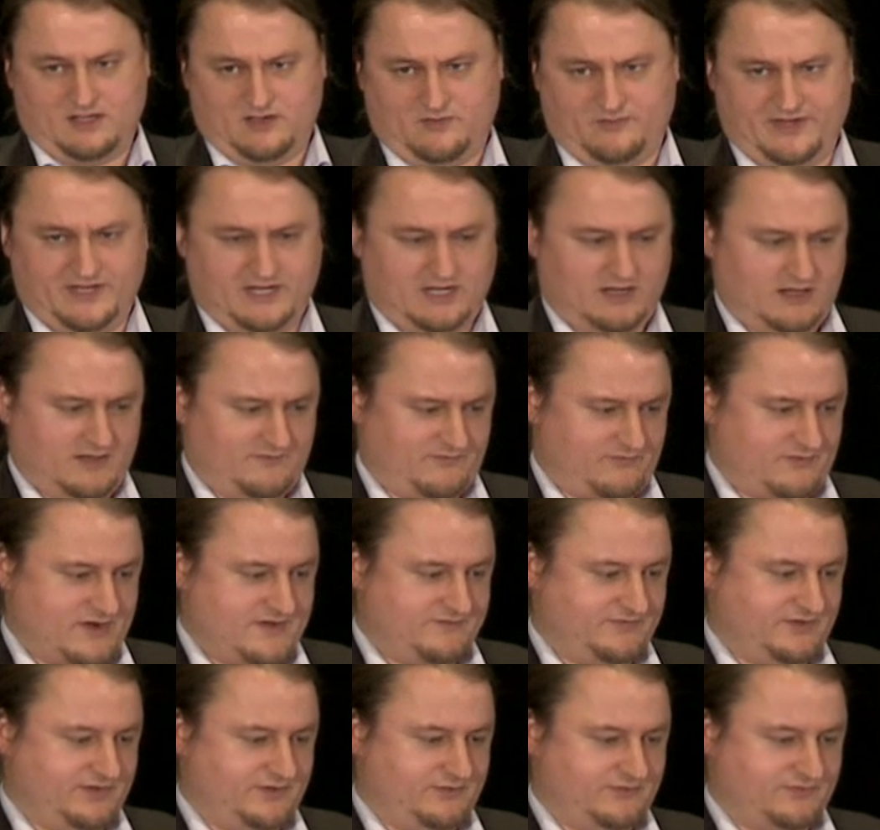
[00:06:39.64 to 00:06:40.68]
We now have
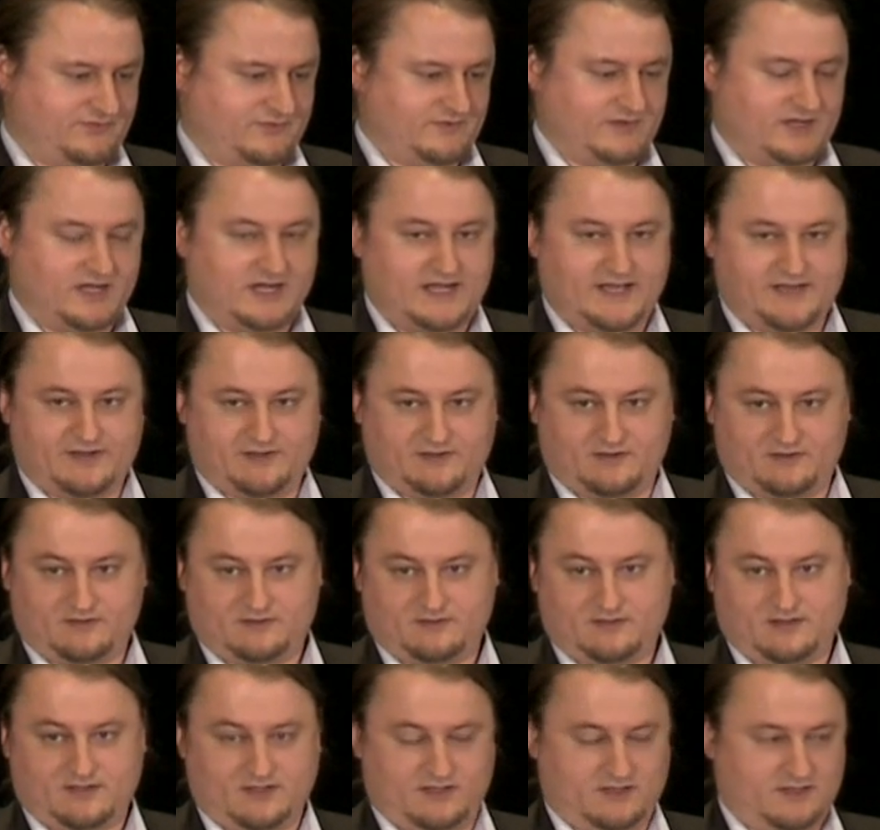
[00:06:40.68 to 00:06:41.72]
revenues in the higher
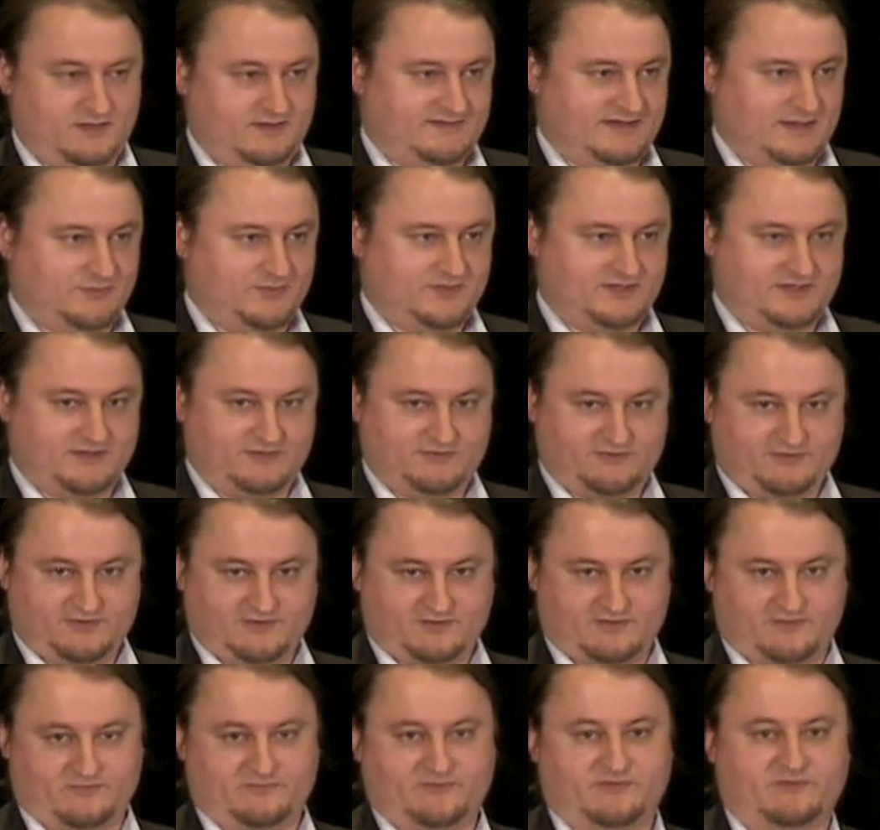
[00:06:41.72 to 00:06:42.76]
uh, double
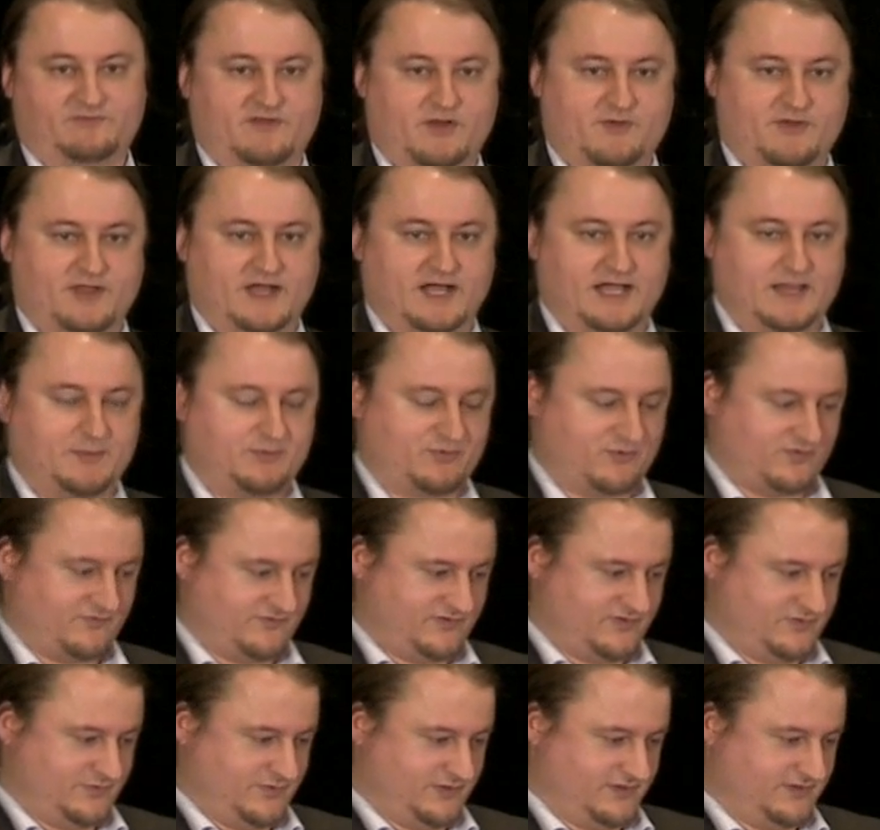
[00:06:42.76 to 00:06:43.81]
digits with very high
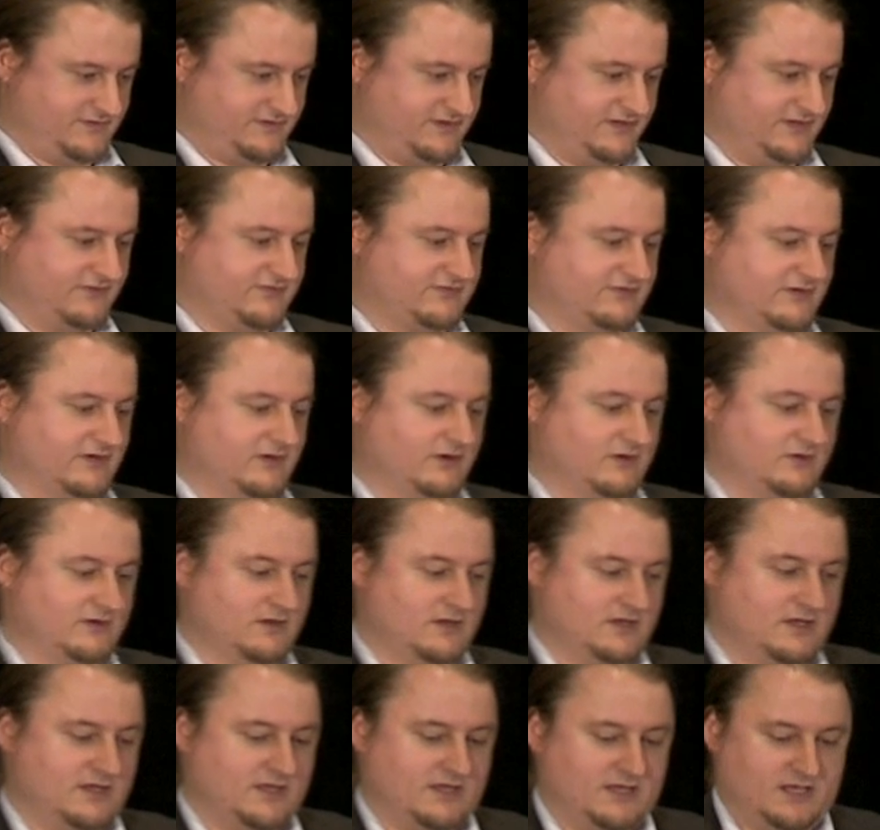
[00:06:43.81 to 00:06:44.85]
profitability. So,
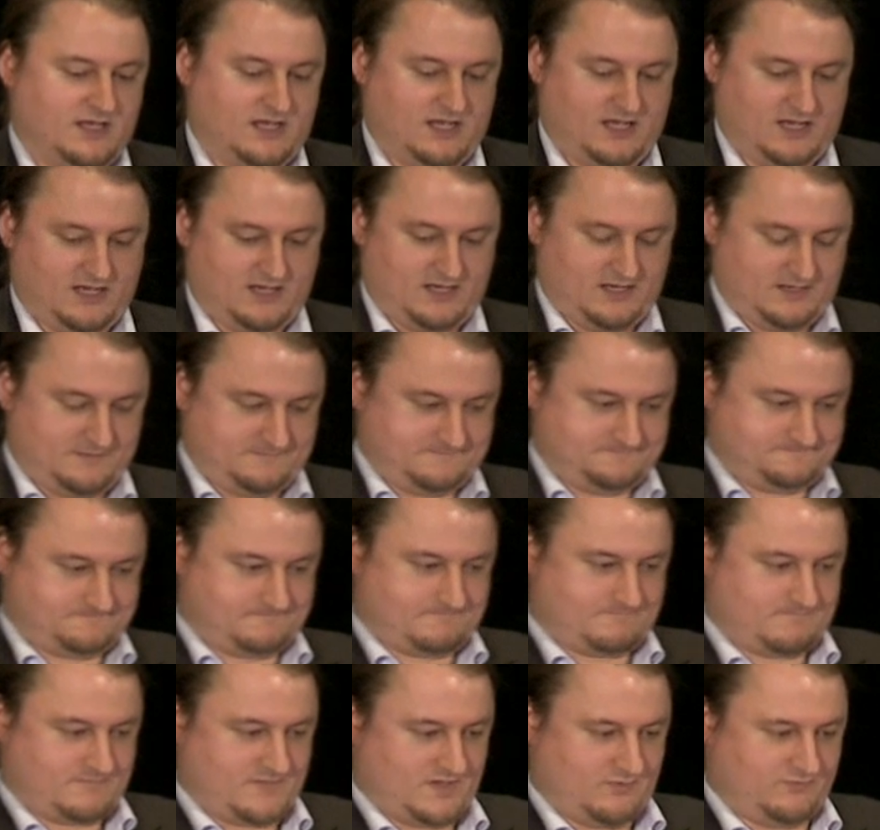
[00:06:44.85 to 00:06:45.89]
um,
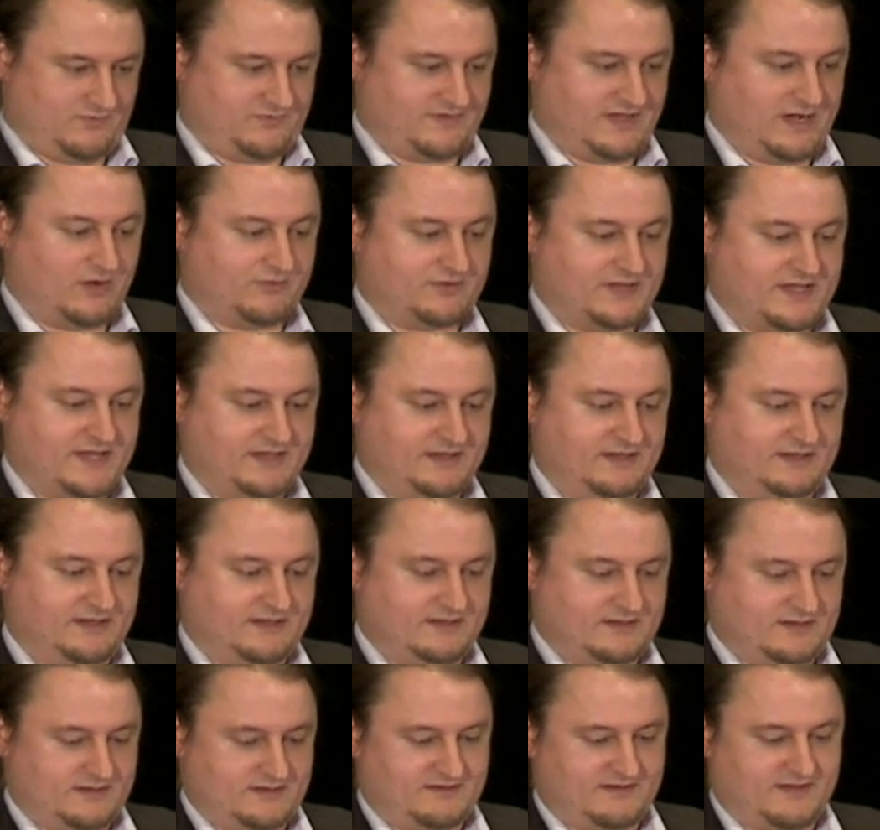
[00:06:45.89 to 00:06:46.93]
without
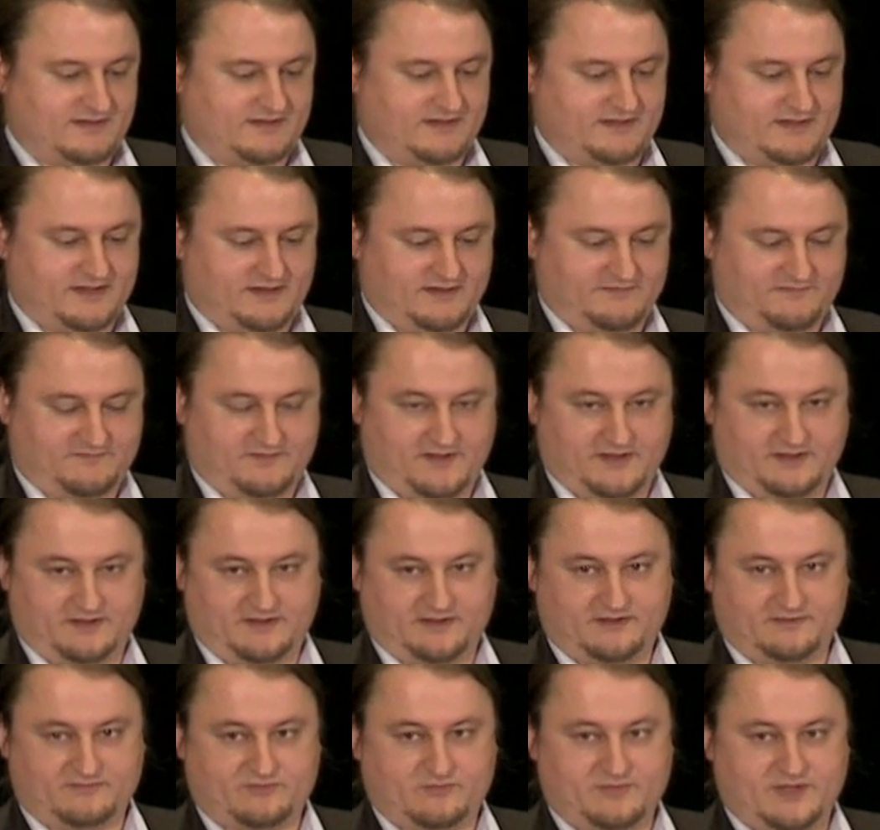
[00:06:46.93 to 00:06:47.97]
any uh, taking any
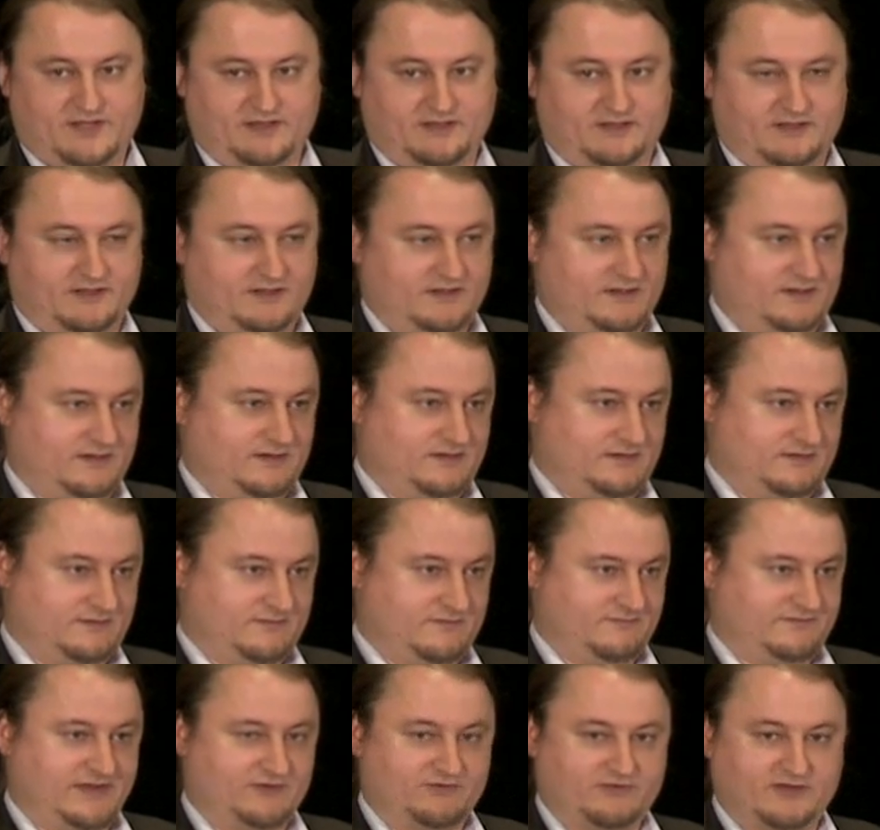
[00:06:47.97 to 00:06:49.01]
fundings from any uh,
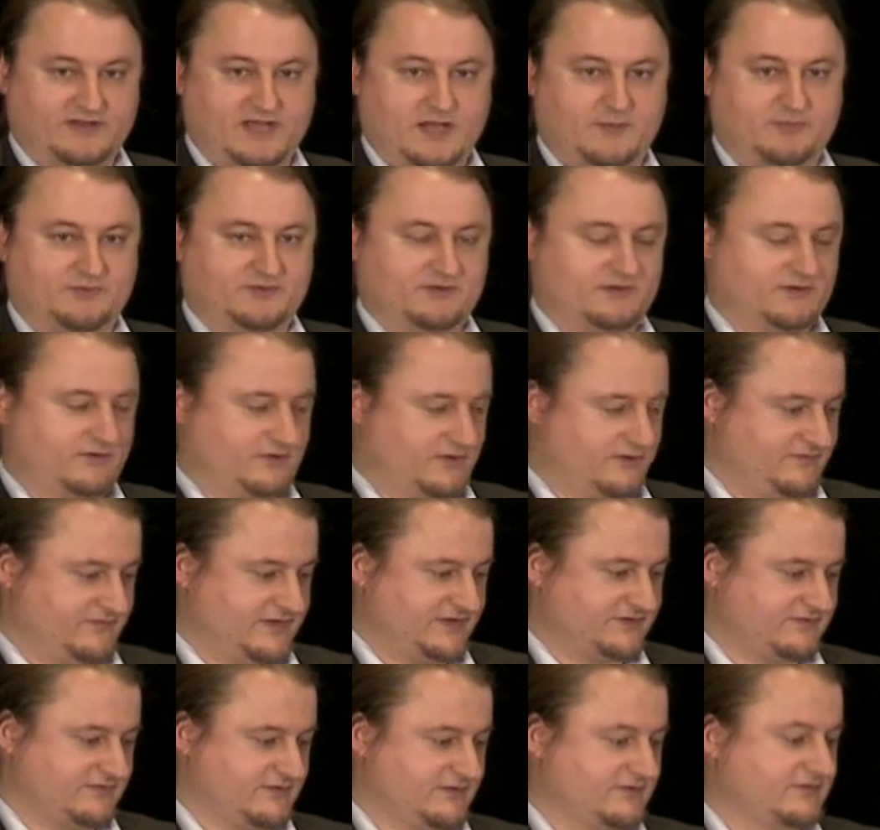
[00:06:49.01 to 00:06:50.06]
venture capital or
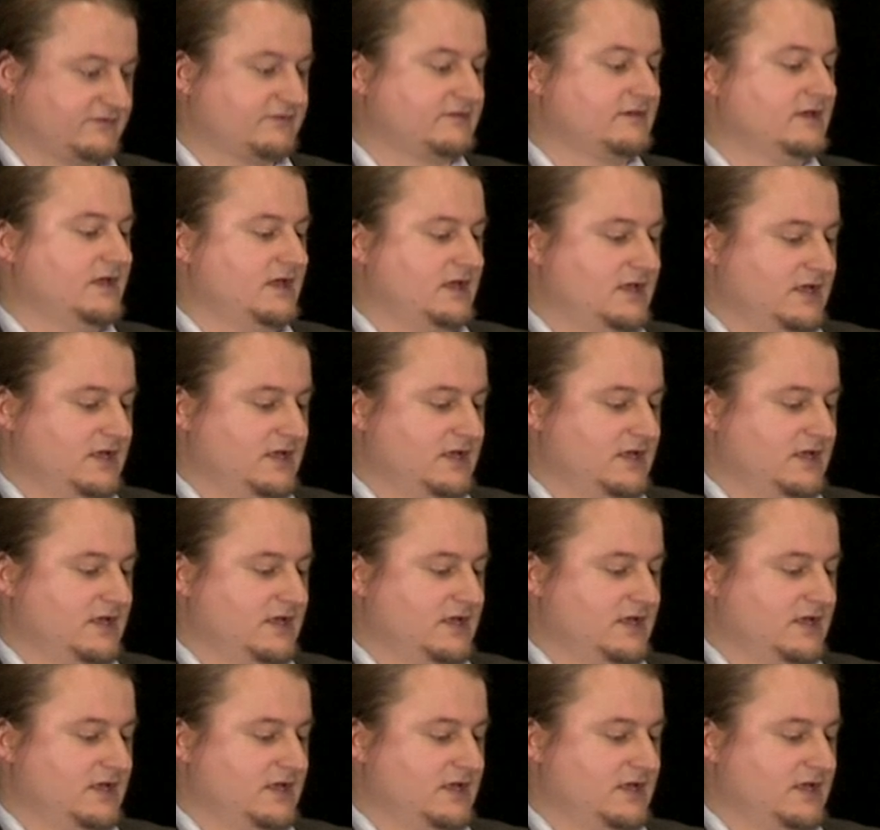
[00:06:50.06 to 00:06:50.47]
investors.